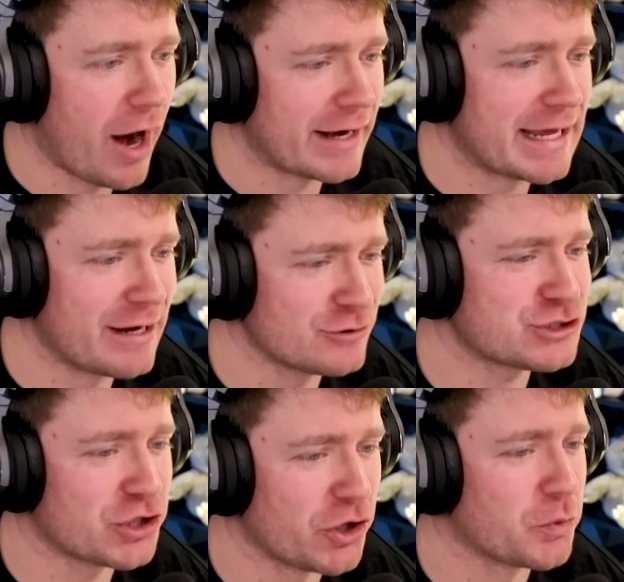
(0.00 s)
right,
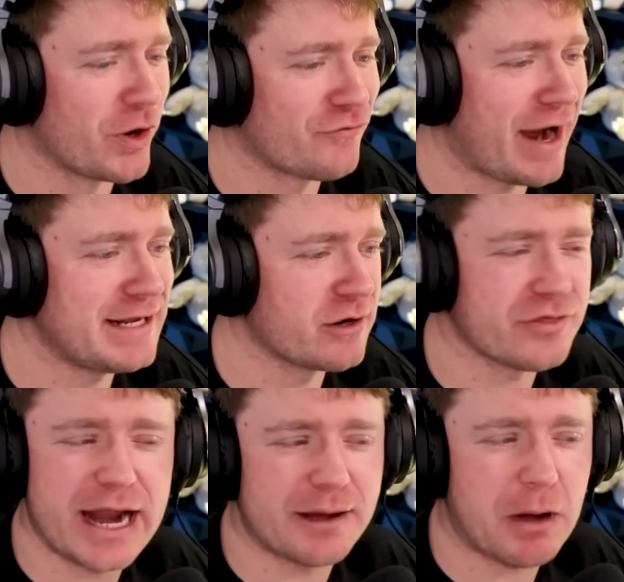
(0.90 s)
here's a good one right here
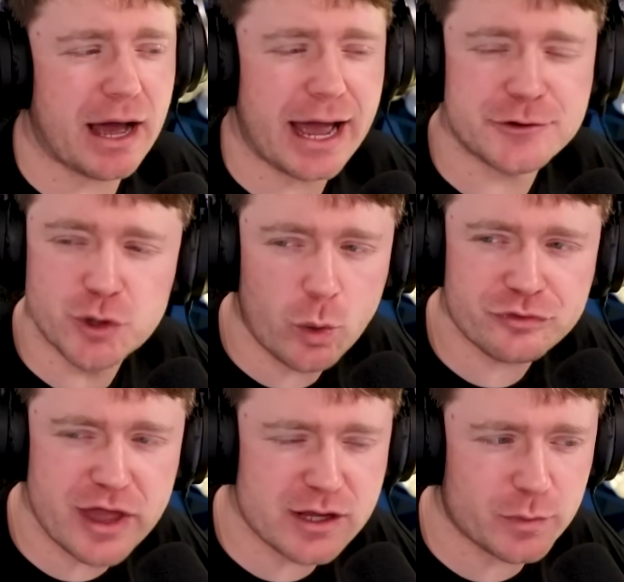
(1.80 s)
that I don't
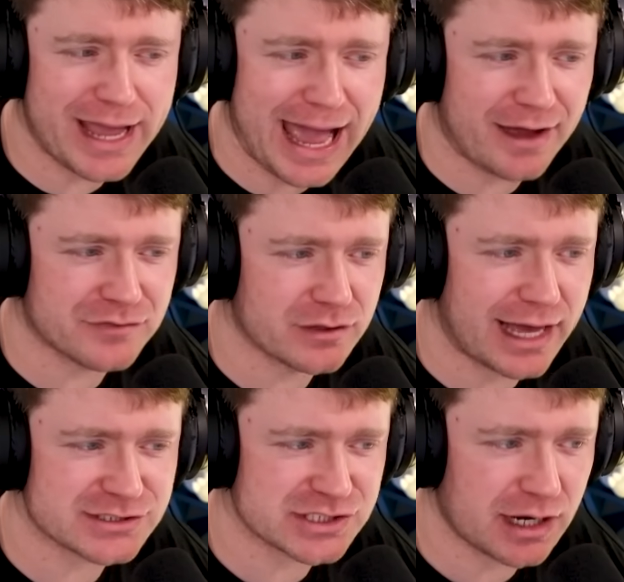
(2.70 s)
think we had the
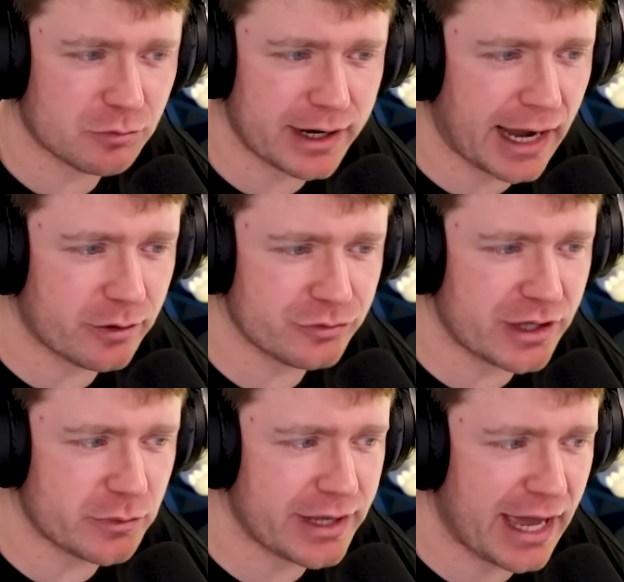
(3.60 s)
last time, right? I don't
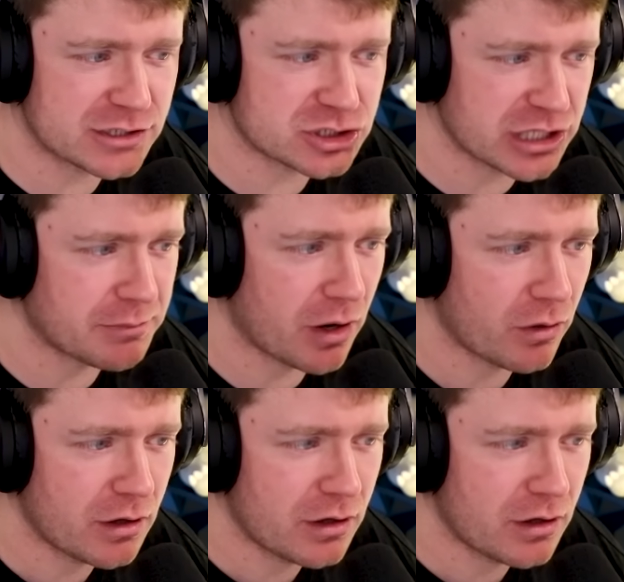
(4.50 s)
think we had Shimo.